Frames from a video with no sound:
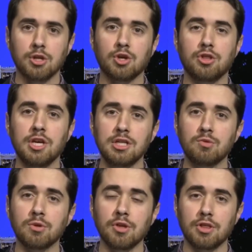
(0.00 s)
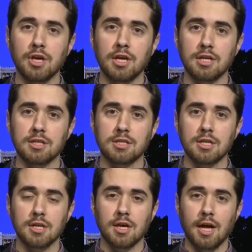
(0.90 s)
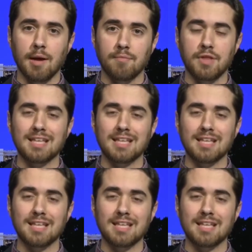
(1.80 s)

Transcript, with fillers: So these were the things um,